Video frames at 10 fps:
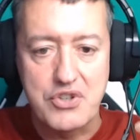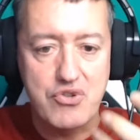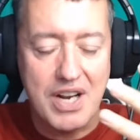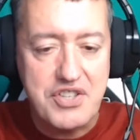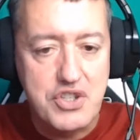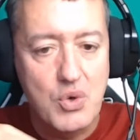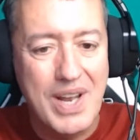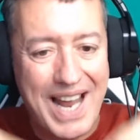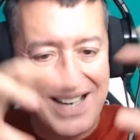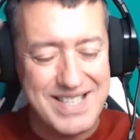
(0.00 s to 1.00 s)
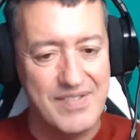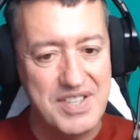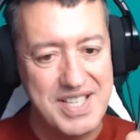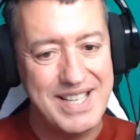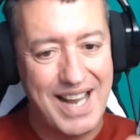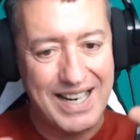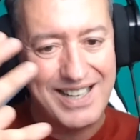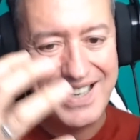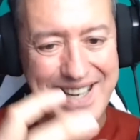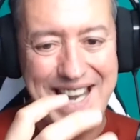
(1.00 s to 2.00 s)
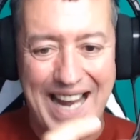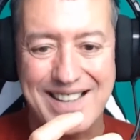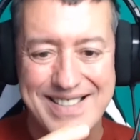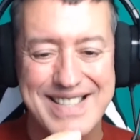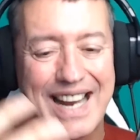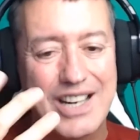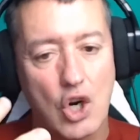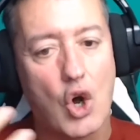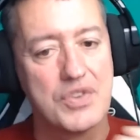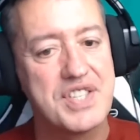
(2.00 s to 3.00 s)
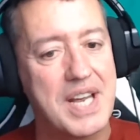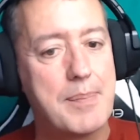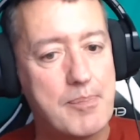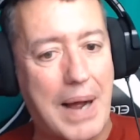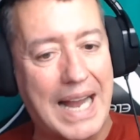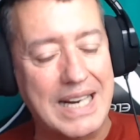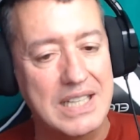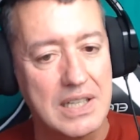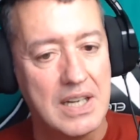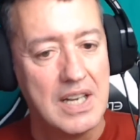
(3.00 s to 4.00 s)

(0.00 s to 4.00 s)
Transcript: Try to do an activity that connects that content back.